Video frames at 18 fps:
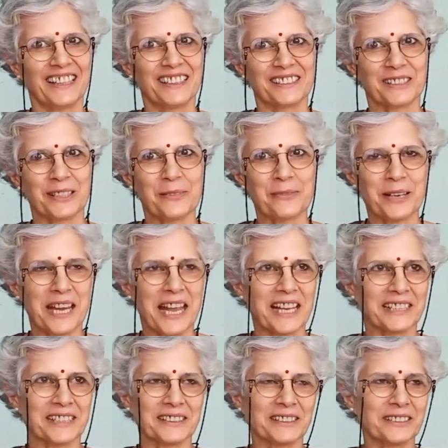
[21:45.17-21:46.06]
So we
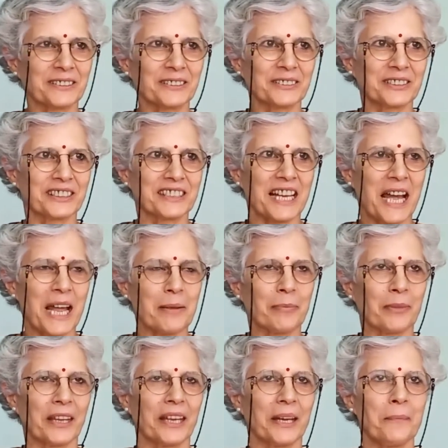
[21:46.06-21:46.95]
had a good
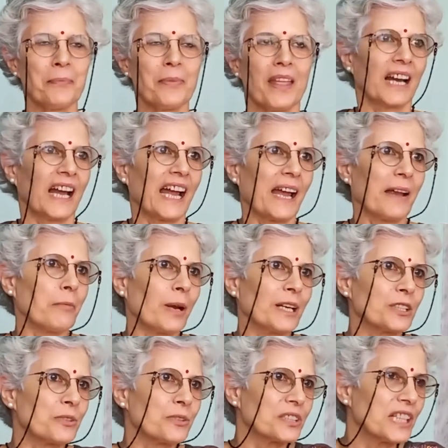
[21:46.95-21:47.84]
time there. I
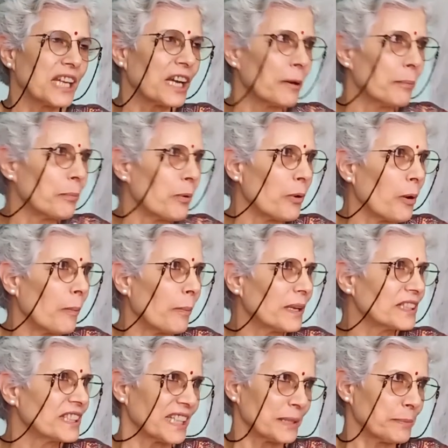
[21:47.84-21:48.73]
went to Singapore,
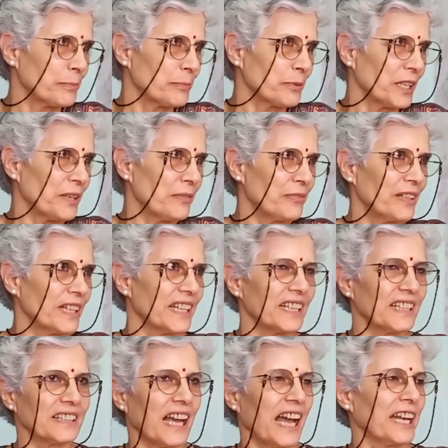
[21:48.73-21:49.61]
but just
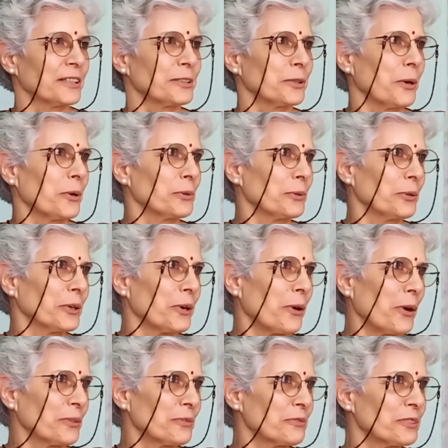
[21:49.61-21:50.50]
briefly. I had to go to a
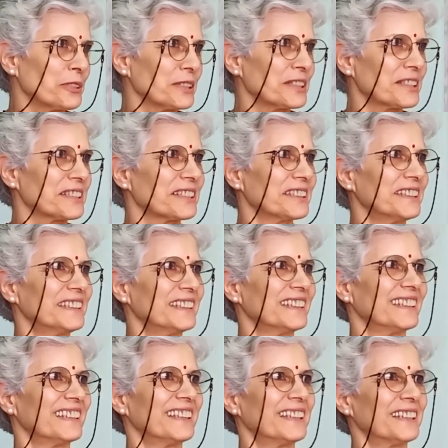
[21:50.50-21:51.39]
conference.
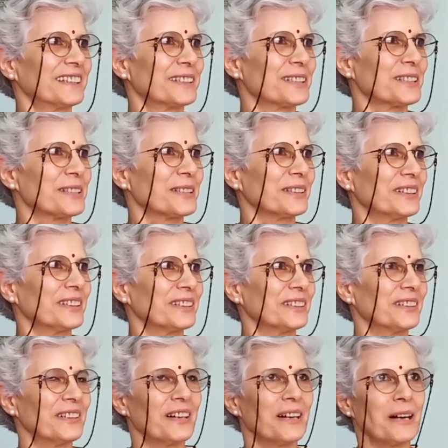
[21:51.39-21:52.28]

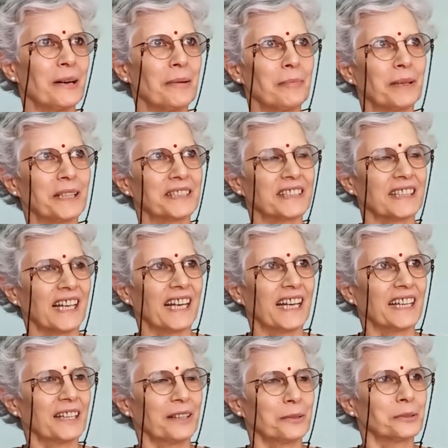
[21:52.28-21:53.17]
But
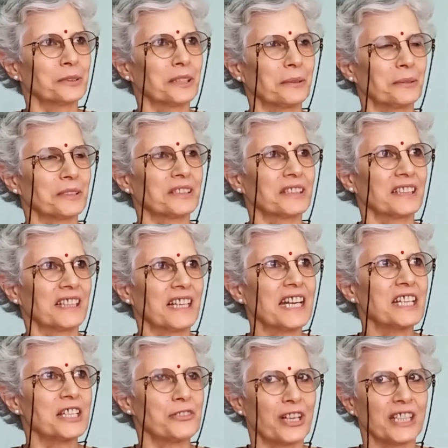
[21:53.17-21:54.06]
I thought that was an
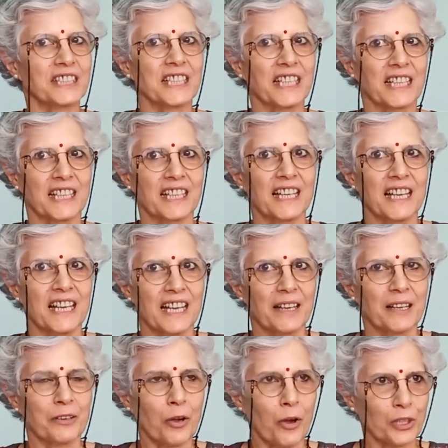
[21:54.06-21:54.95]
interesting
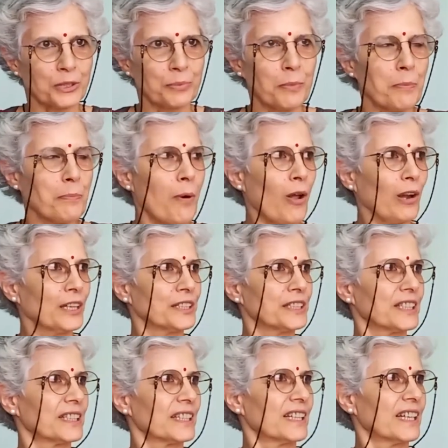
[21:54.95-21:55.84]

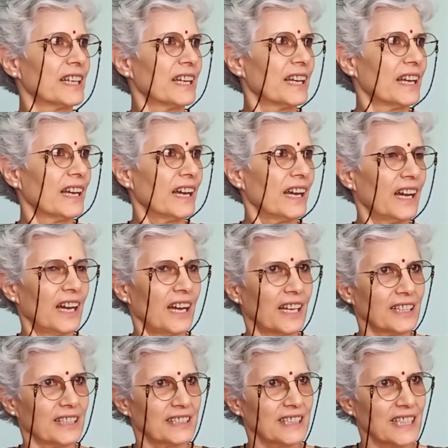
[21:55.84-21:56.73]
cosmopolitan
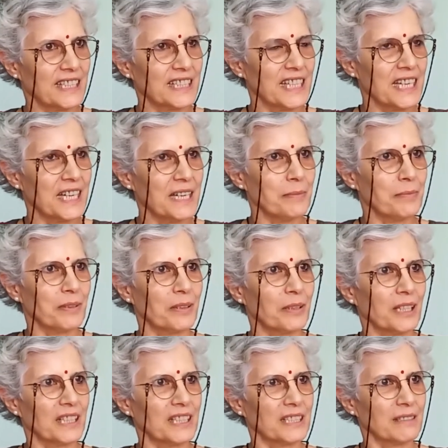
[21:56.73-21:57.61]
city.
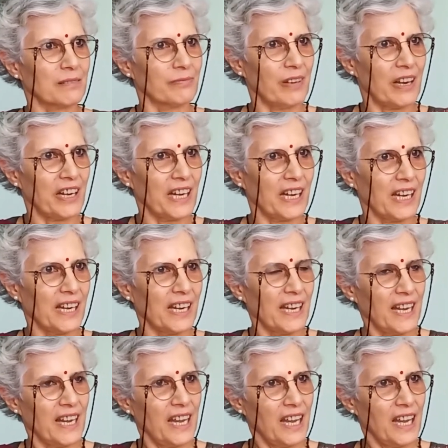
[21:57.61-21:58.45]
It's very,